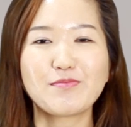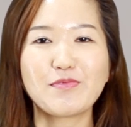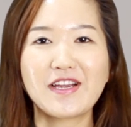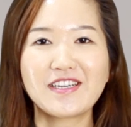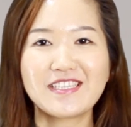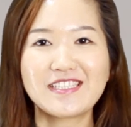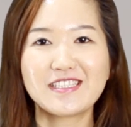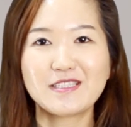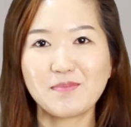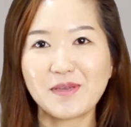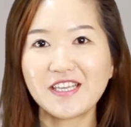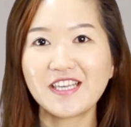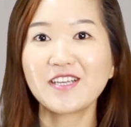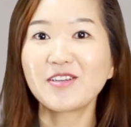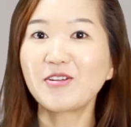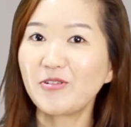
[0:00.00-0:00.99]
to practice
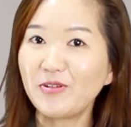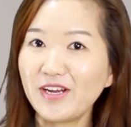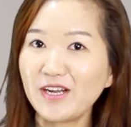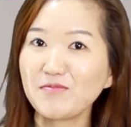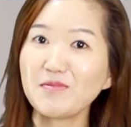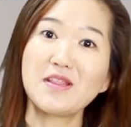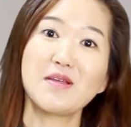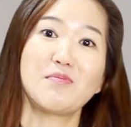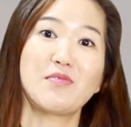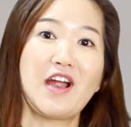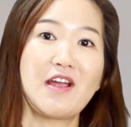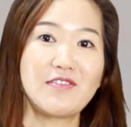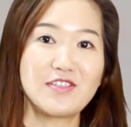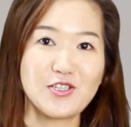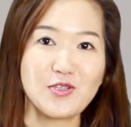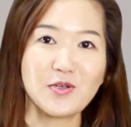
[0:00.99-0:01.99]
speaking Korean with a
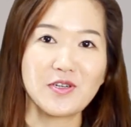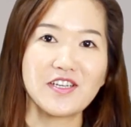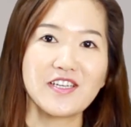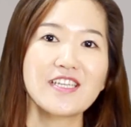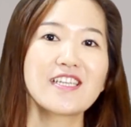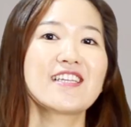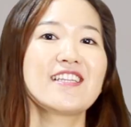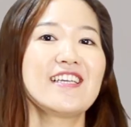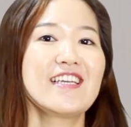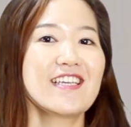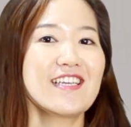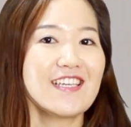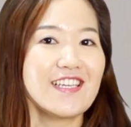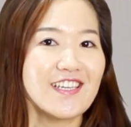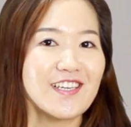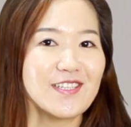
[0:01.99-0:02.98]
private tutor, click
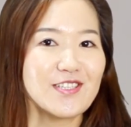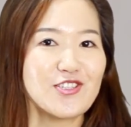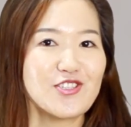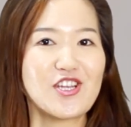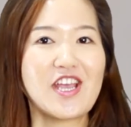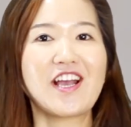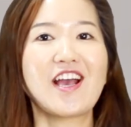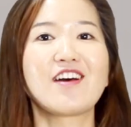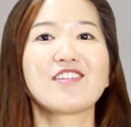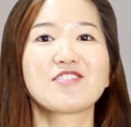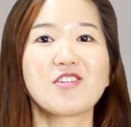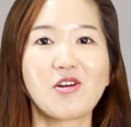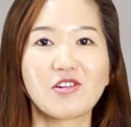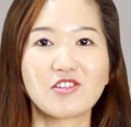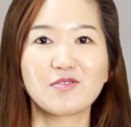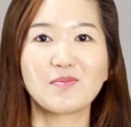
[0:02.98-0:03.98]
here to check out
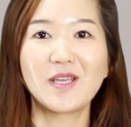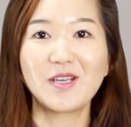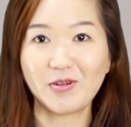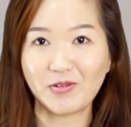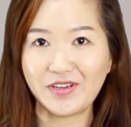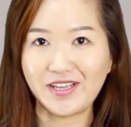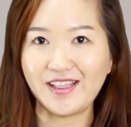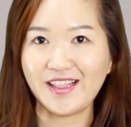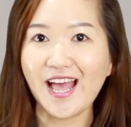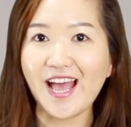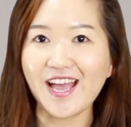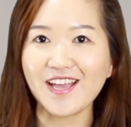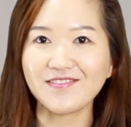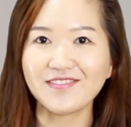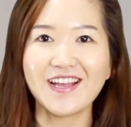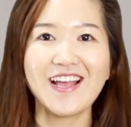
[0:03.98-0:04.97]
Talk To Me In Korean
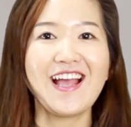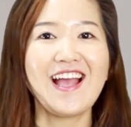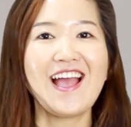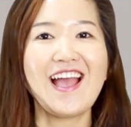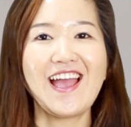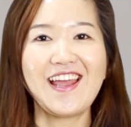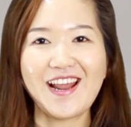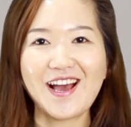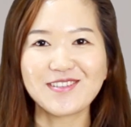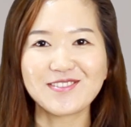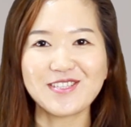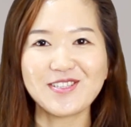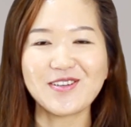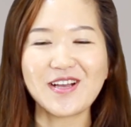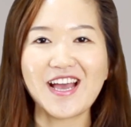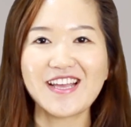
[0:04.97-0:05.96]
Live. And I'll
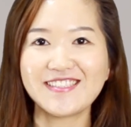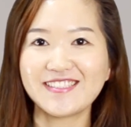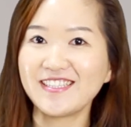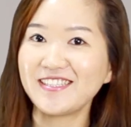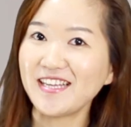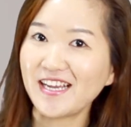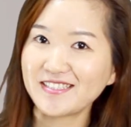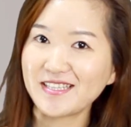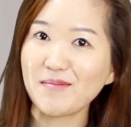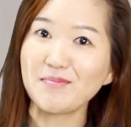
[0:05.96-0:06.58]
see you guys in the next